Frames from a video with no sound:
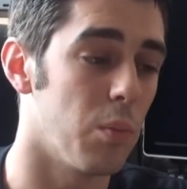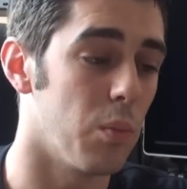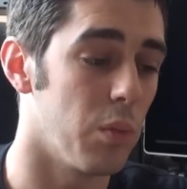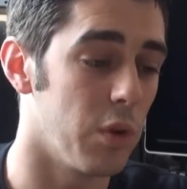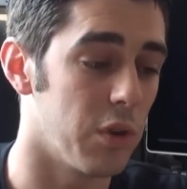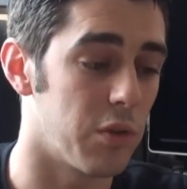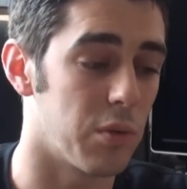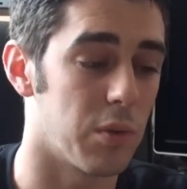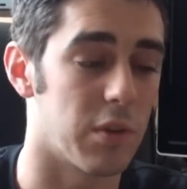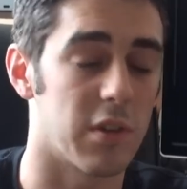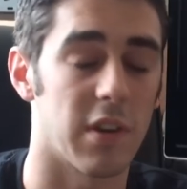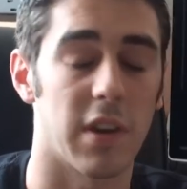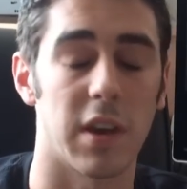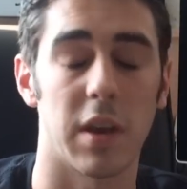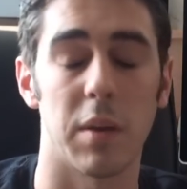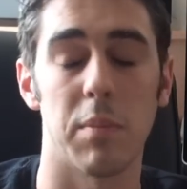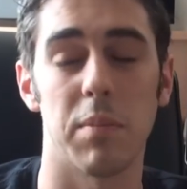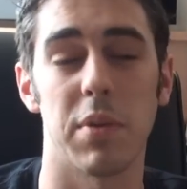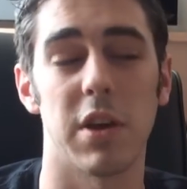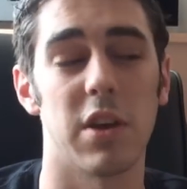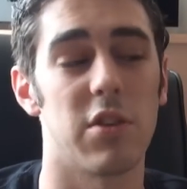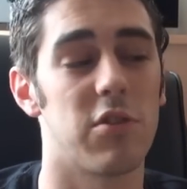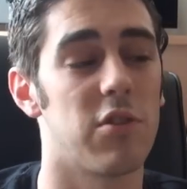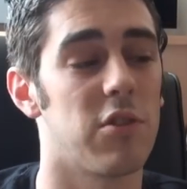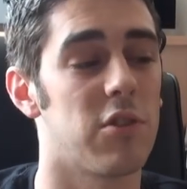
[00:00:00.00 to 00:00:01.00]
which we're taking
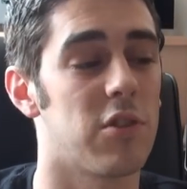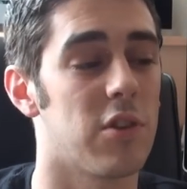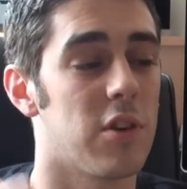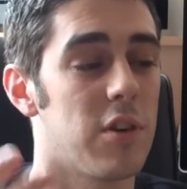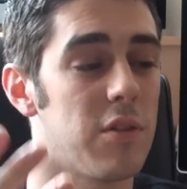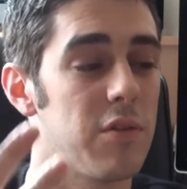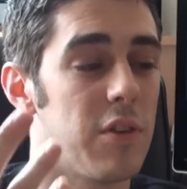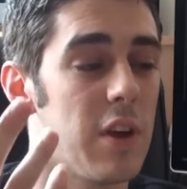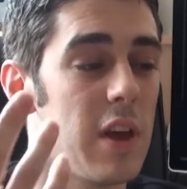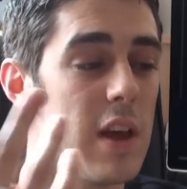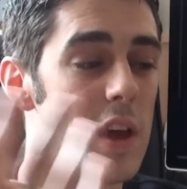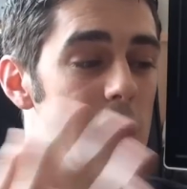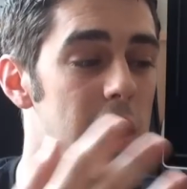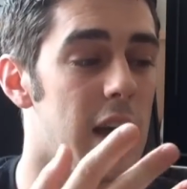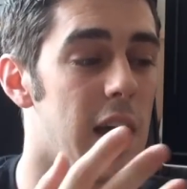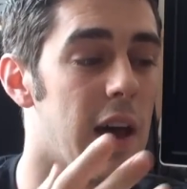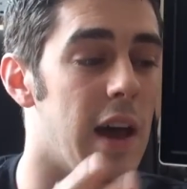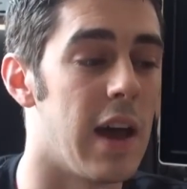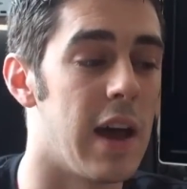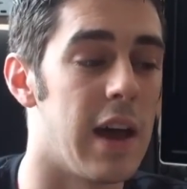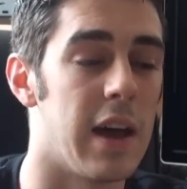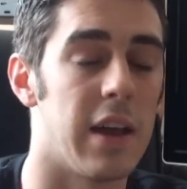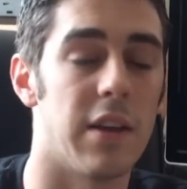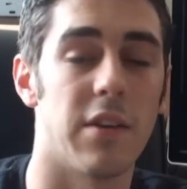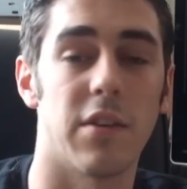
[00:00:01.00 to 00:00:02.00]
pictures of
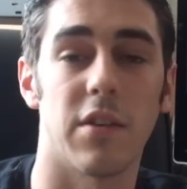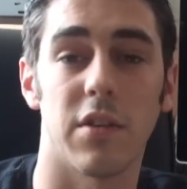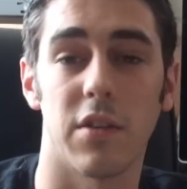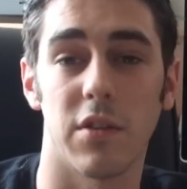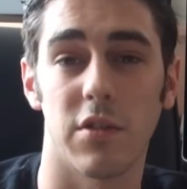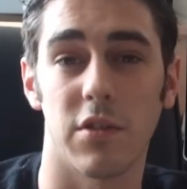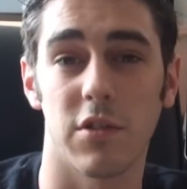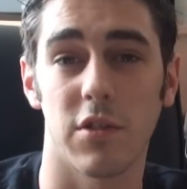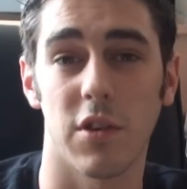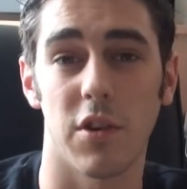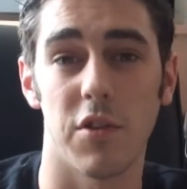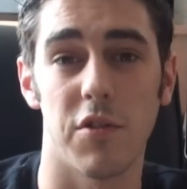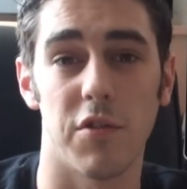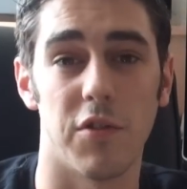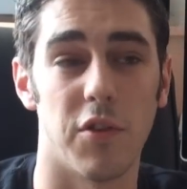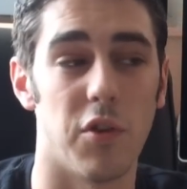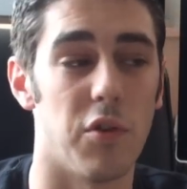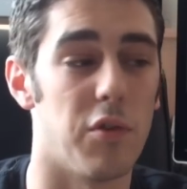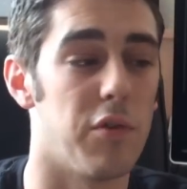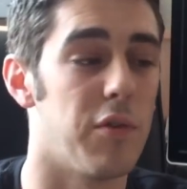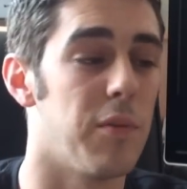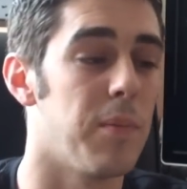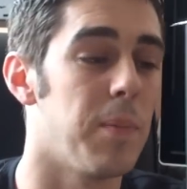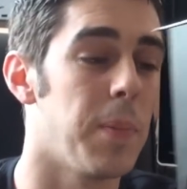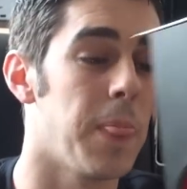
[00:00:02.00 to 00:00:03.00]
and so
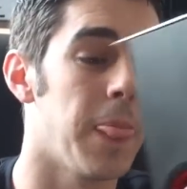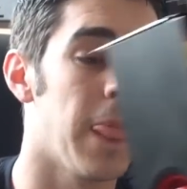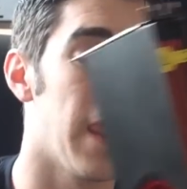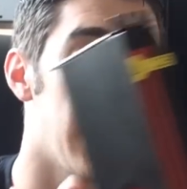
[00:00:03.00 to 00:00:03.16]
forth